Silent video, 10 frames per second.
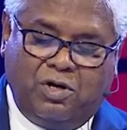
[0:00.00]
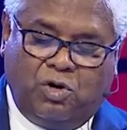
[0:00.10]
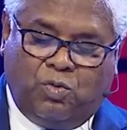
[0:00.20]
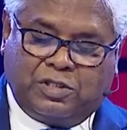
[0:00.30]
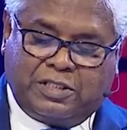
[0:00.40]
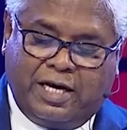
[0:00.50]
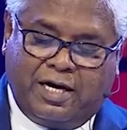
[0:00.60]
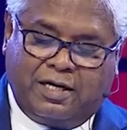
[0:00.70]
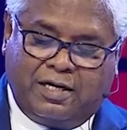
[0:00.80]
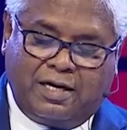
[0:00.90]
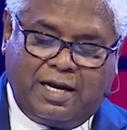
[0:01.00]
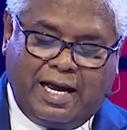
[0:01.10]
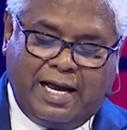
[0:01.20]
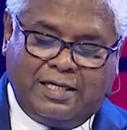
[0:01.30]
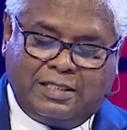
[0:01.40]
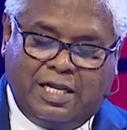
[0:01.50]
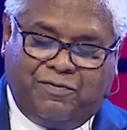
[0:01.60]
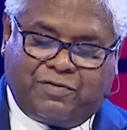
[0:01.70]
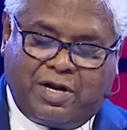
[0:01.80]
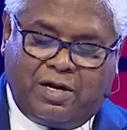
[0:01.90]
who was the younger, and his
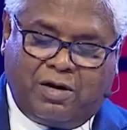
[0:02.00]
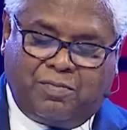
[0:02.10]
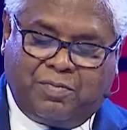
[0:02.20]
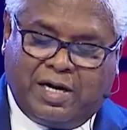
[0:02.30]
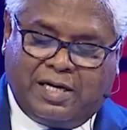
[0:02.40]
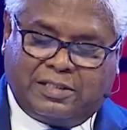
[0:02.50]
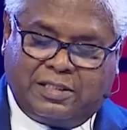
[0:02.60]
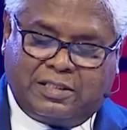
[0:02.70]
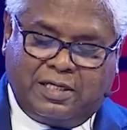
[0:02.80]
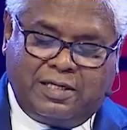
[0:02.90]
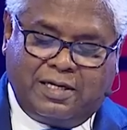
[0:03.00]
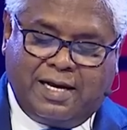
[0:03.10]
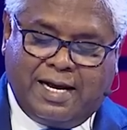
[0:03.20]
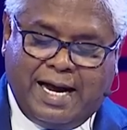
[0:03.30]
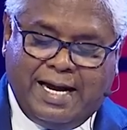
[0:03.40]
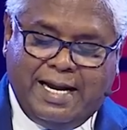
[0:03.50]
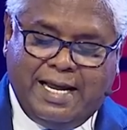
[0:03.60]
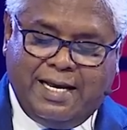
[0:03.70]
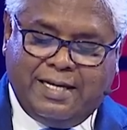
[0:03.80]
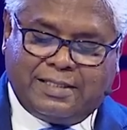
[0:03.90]
left hand on Manasseh's head,
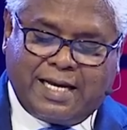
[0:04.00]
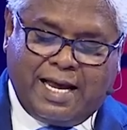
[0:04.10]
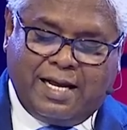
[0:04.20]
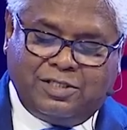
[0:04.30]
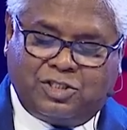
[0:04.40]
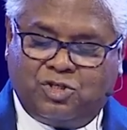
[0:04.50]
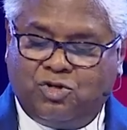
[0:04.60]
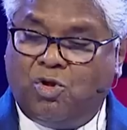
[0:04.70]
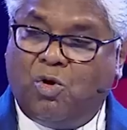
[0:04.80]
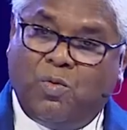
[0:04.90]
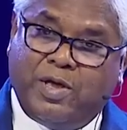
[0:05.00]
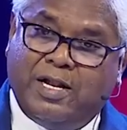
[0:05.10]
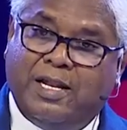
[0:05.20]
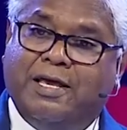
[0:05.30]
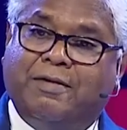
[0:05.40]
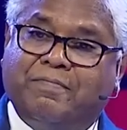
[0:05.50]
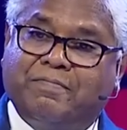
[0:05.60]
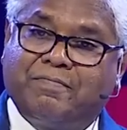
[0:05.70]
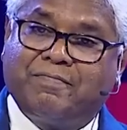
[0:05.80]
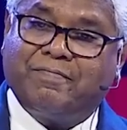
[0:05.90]
guiding his hands knowingly.
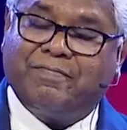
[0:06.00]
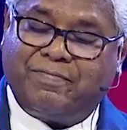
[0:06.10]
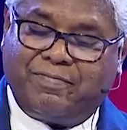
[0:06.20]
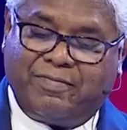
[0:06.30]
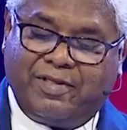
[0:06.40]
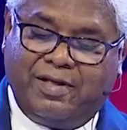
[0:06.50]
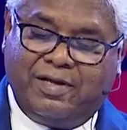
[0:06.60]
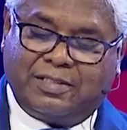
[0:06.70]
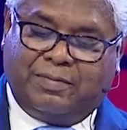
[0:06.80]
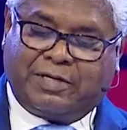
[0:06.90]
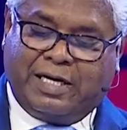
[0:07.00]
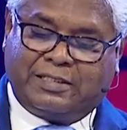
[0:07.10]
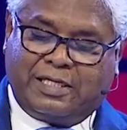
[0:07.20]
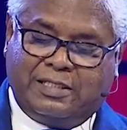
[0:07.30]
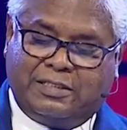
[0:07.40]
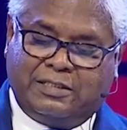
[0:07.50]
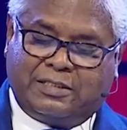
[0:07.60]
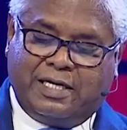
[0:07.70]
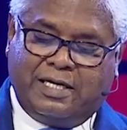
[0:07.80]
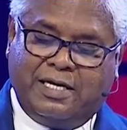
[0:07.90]
Some translations
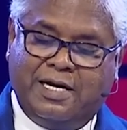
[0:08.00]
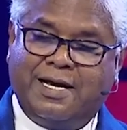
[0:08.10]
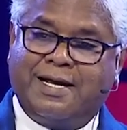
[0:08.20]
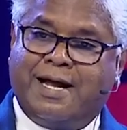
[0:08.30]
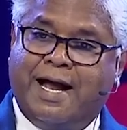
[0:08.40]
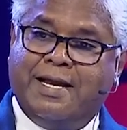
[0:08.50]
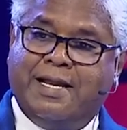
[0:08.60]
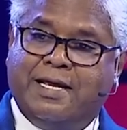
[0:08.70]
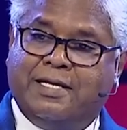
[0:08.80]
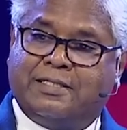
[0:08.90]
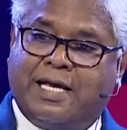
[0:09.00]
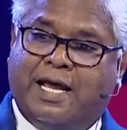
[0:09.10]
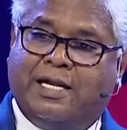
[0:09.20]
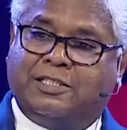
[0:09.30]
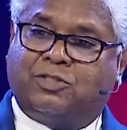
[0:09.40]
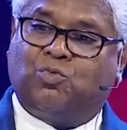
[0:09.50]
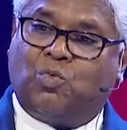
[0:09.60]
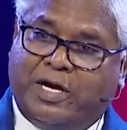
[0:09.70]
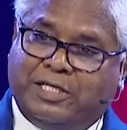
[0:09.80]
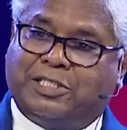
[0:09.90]
say, guiding his hands
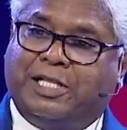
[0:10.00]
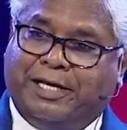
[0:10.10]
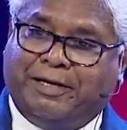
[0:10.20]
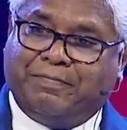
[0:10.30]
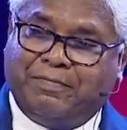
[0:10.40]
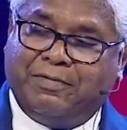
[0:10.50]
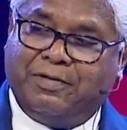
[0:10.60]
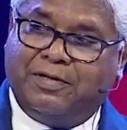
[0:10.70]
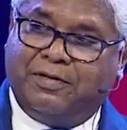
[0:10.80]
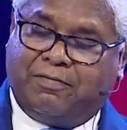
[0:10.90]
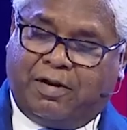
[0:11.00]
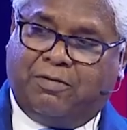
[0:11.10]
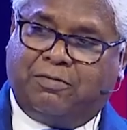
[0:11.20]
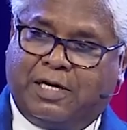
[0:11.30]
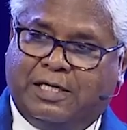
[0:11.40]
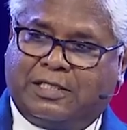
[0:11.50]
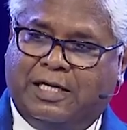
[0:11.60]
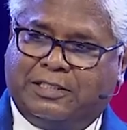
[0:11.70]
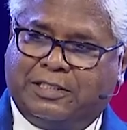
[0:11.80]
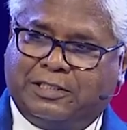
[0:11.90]
wisely. Very good
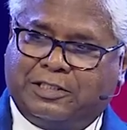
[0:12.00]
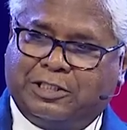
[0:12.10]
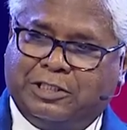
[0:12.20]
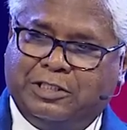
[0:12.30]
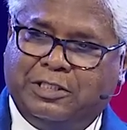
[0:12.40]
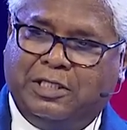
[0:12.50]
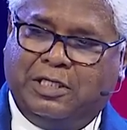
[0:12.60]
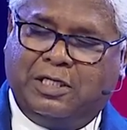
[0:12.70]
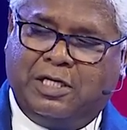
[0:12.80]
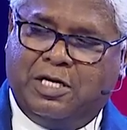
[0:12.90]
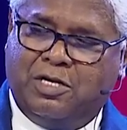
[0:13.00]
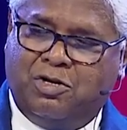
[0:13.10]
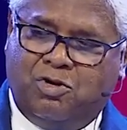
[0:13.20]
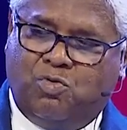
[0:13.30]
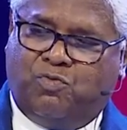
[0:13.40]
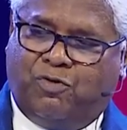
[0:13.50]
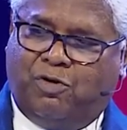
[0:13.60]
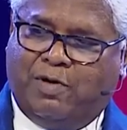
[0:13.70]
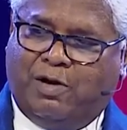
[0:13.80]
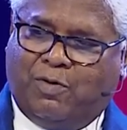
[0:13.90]
translations. He knew
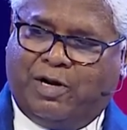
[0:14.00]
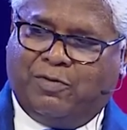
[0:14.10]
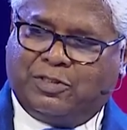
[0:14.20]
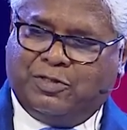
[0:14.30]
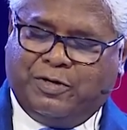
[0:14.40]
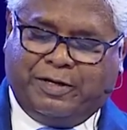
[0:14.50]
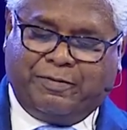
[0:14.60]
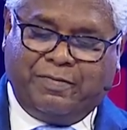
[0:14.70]
full well what he was doing.